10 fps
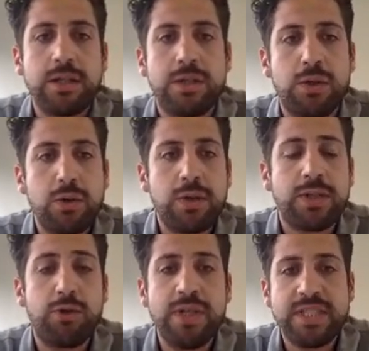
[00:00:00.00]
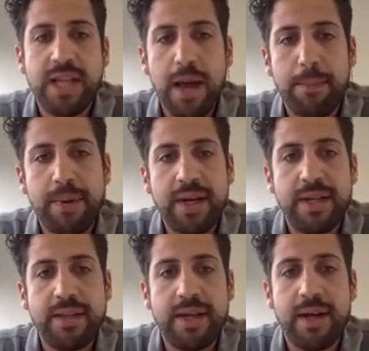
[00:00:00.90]
3 steps
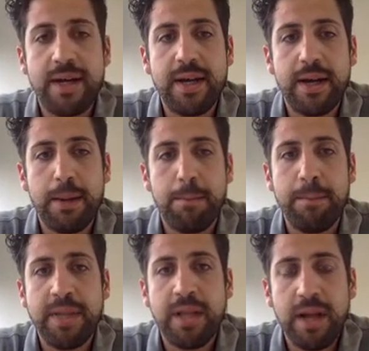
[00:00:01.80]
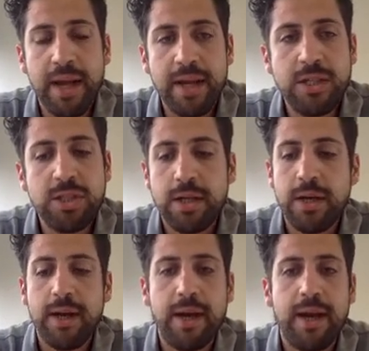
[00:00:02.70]
in the middle edge,
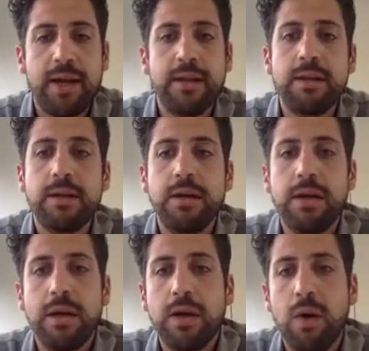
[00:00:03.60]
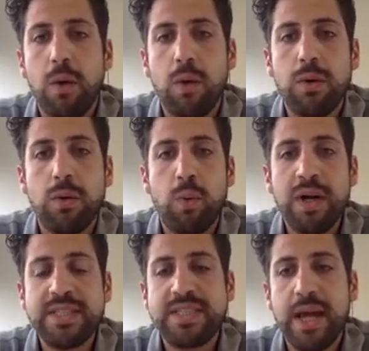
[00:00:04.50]
and
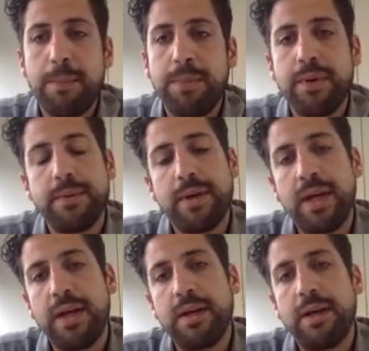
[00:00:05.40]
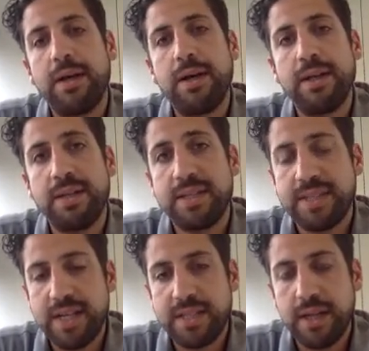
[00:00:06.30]
1 step in the incisal